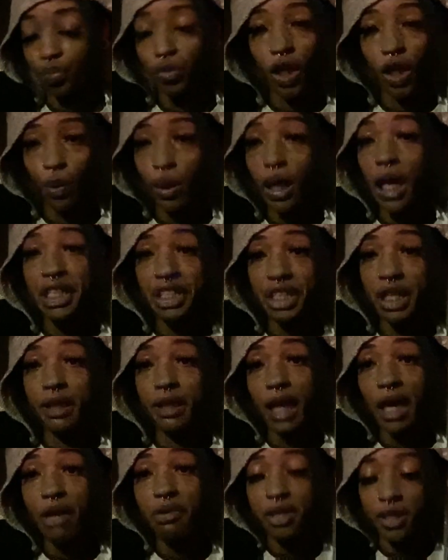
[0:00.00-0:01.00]
we got shut
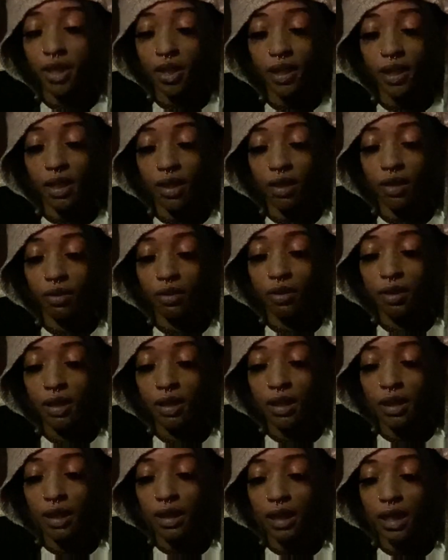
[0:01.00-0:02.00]
down shut down
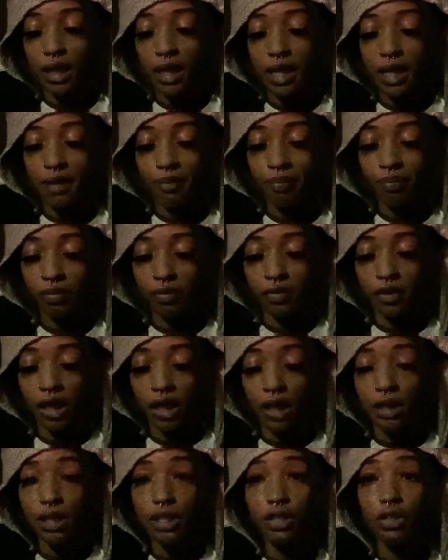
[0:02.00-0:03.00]
like
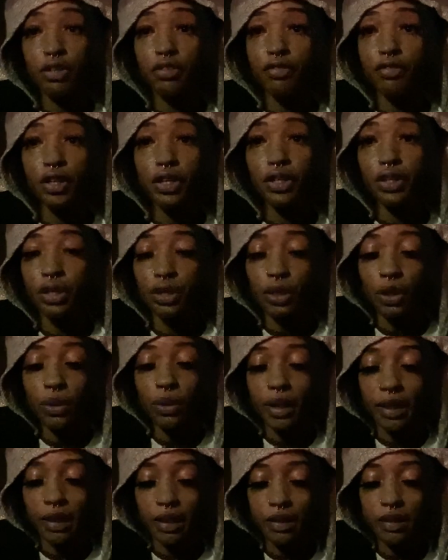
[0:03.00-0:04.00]
until further
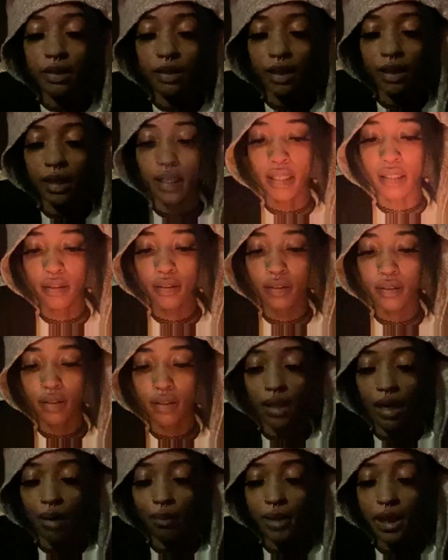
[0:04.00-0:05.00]
notice. Like,
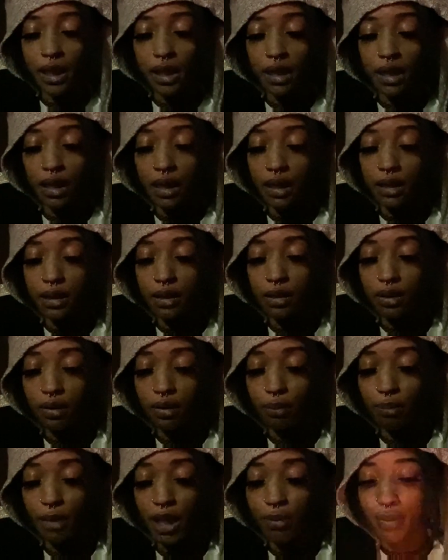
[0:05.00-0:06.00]
I'm thinking until
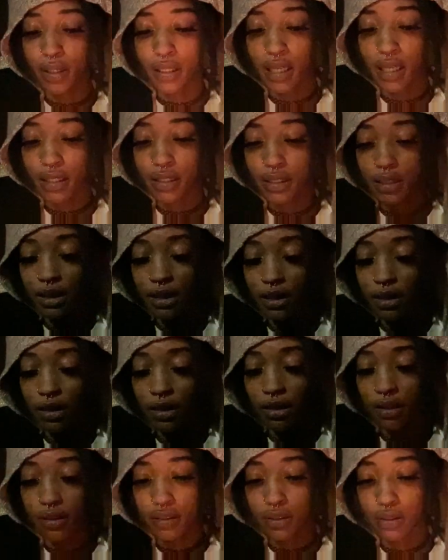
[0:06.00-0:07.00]
maybe next
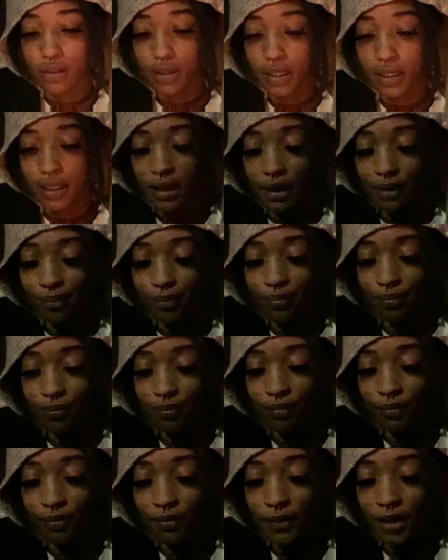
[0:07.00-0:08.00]
year. So, like,
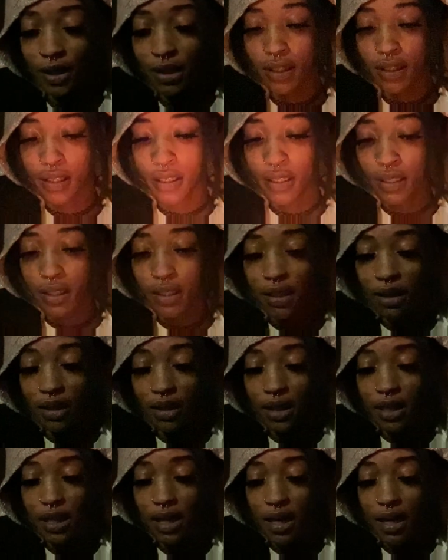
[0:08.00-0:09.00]

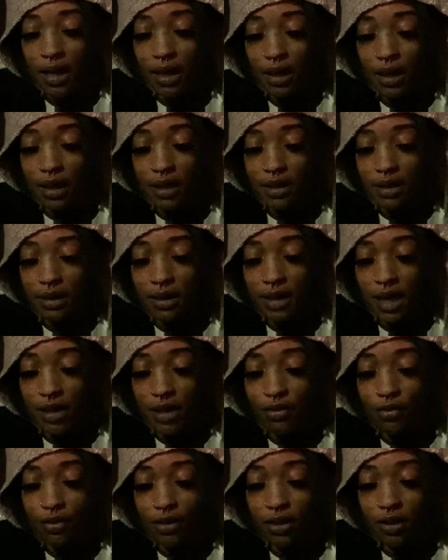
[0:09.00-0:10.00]
yeah, it's dead
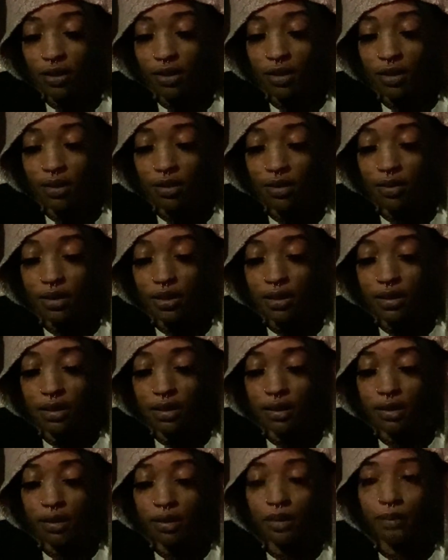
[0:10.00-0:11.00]
for the this
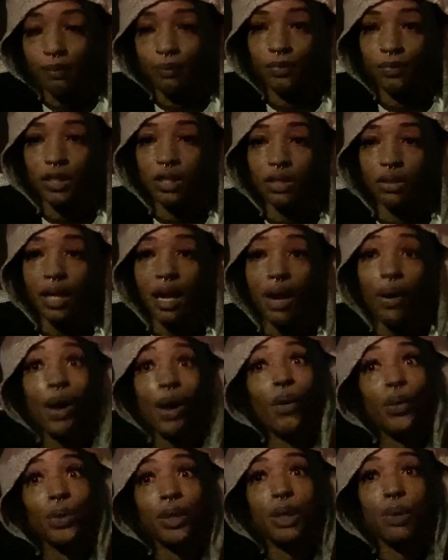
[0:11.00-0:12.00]
club. So now I
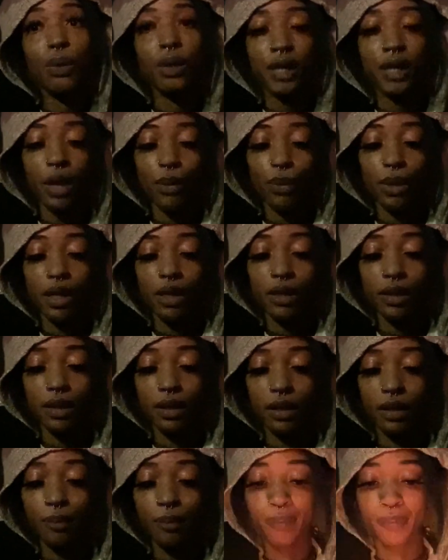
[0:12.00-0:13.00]
only work at one
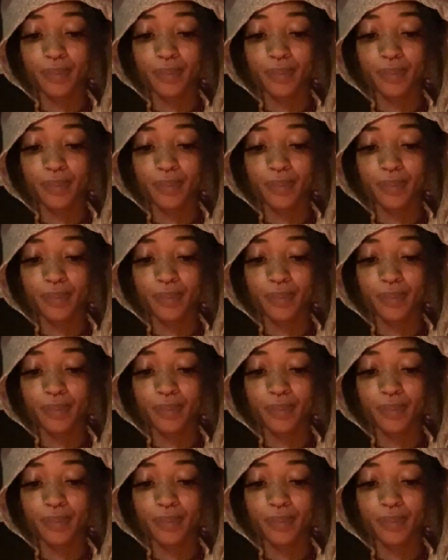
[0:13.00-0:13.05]
club.